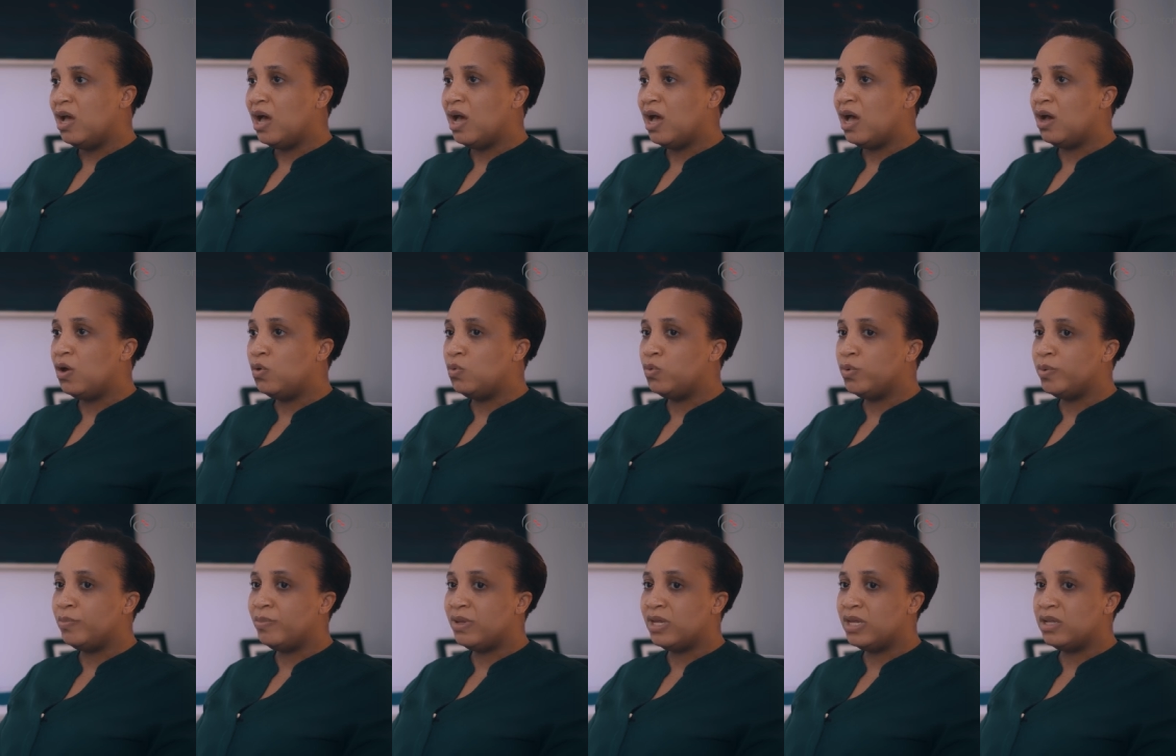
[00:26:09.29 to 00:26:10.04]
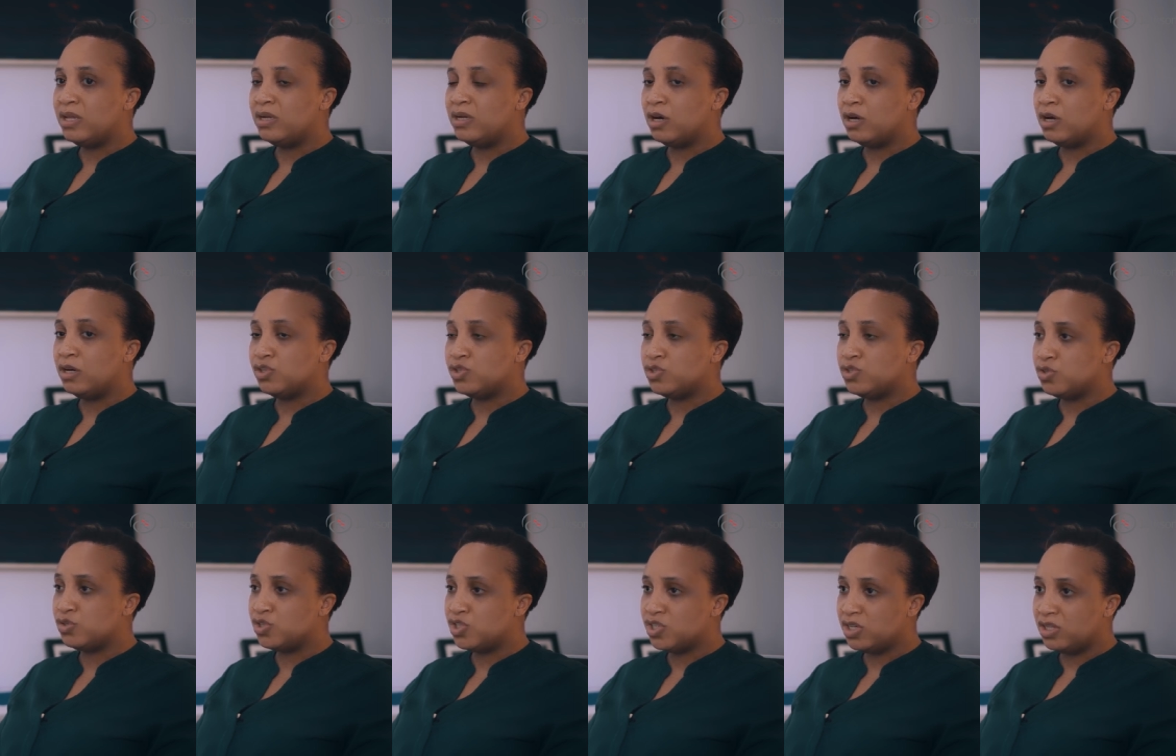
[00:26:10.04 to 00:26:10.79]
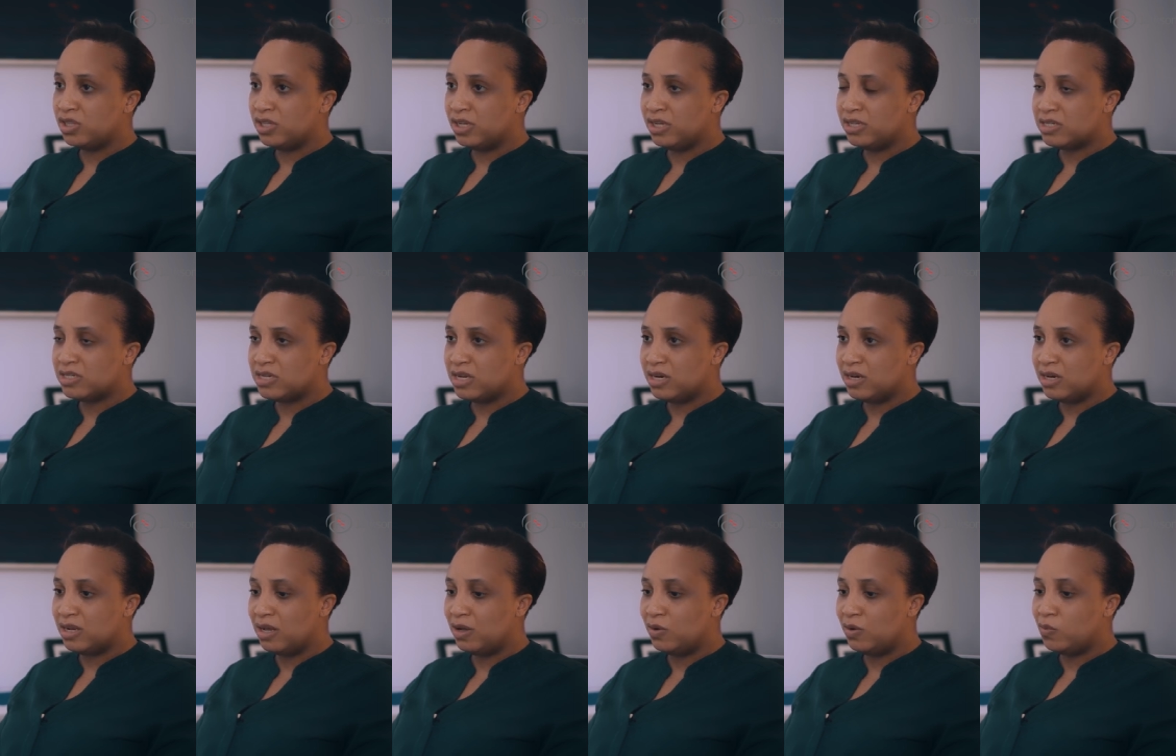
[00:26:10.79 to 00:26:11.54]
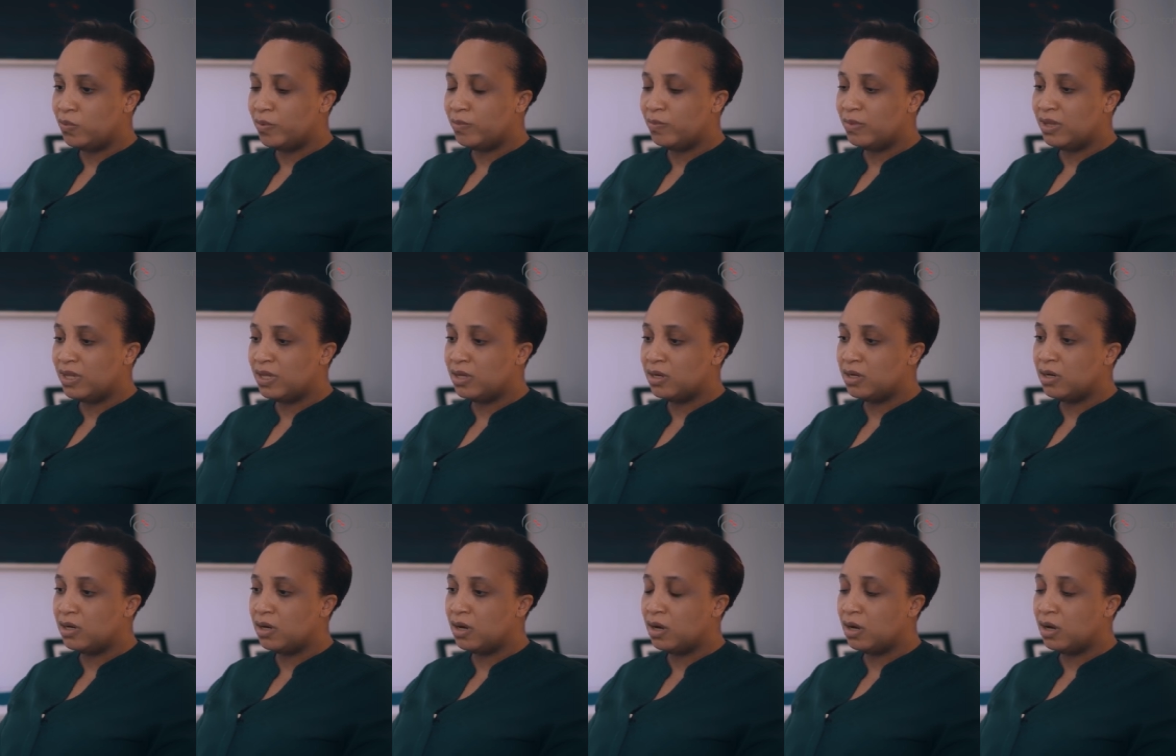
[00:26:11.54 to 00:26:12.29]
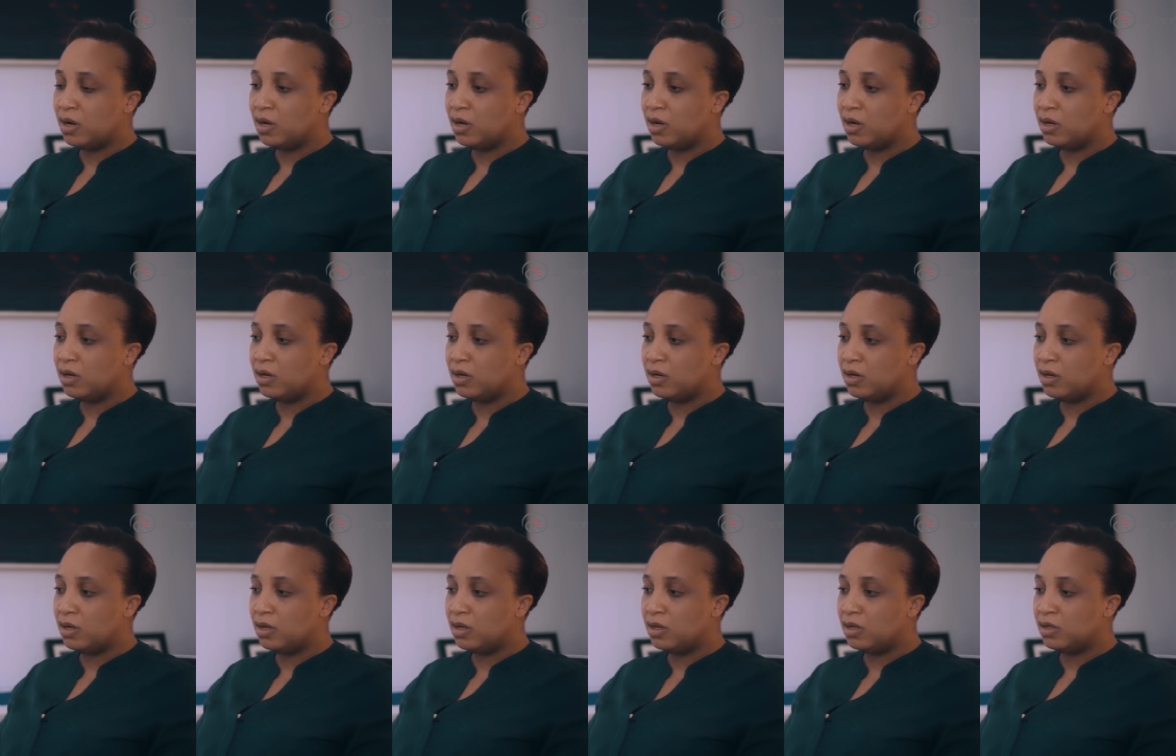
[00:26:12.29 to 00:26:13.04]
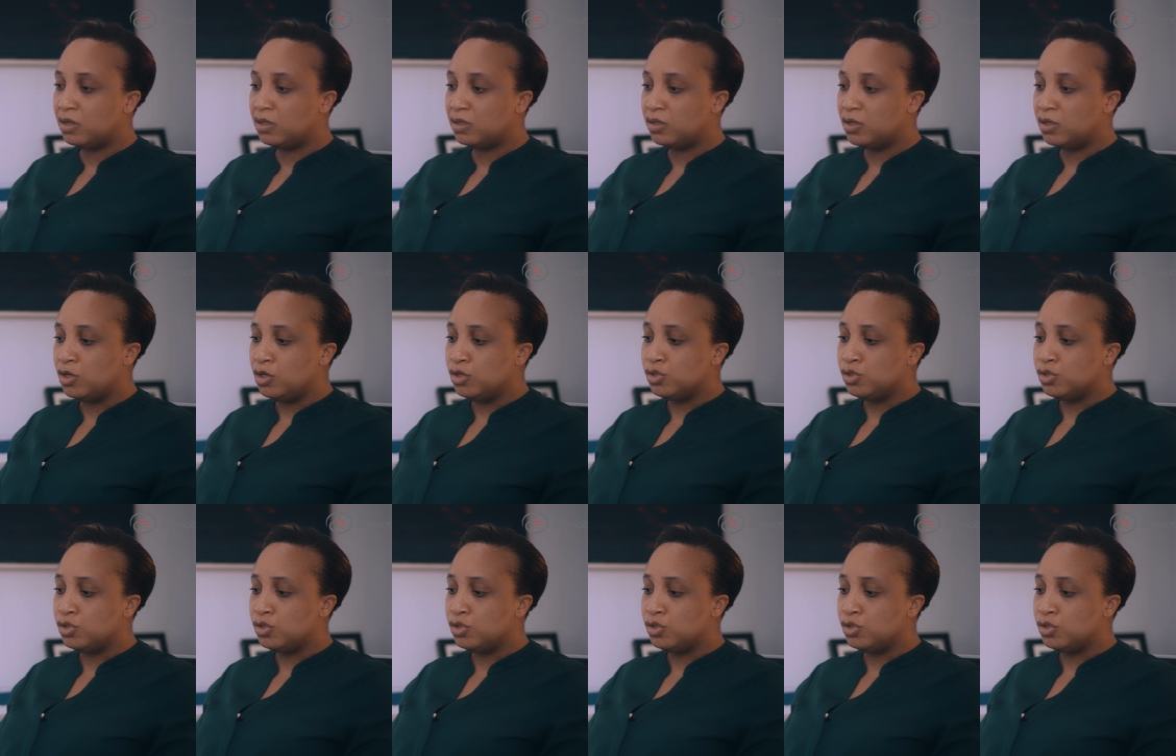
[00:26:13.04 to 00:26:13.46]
how women are socialized and how women are